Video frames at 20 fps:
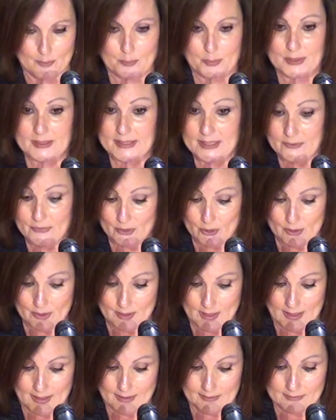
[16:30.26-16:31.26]
Believe it or
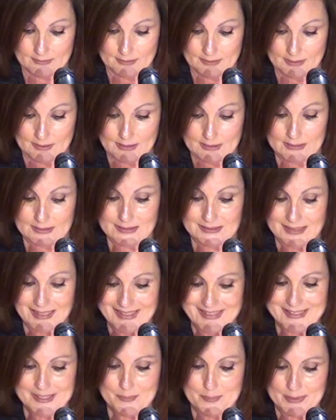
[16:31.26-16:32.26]
not,
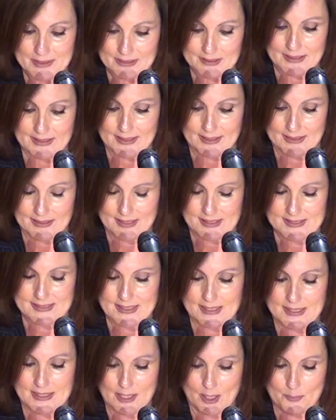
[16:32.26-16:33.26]
likability is the
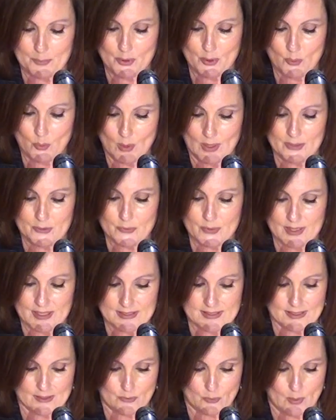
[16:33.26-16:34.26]
#1
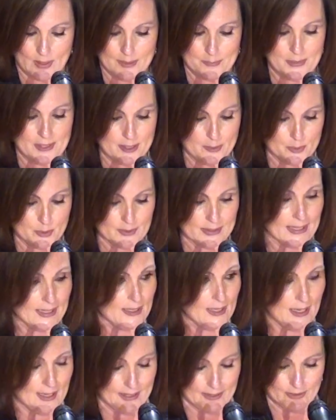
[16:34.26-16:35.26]
reason why people get
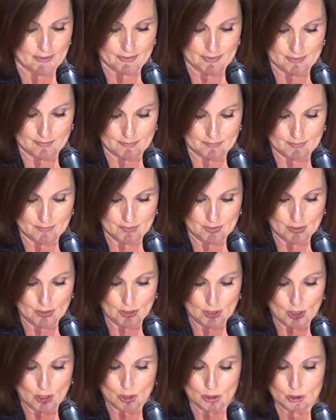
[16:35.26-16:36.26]
hired.
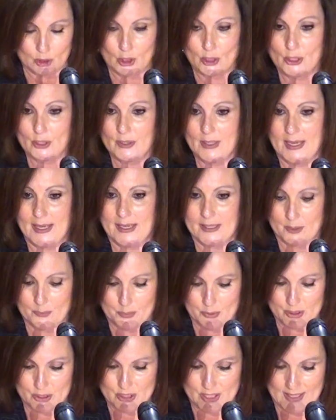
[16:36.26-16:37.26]
Learn how to
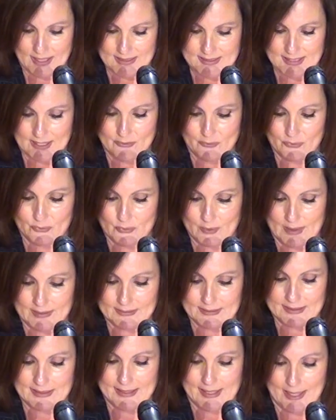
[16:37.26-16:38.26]
project a
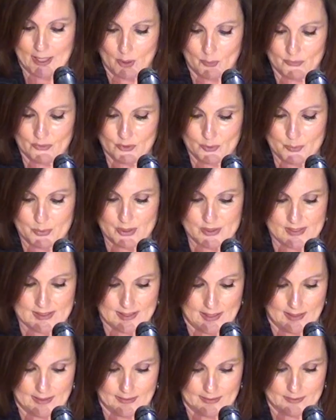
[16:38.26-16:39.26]
friendly, helpful
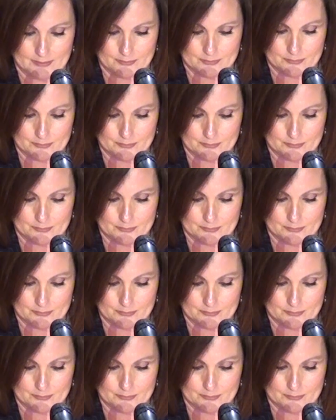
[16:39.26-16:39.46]
persona.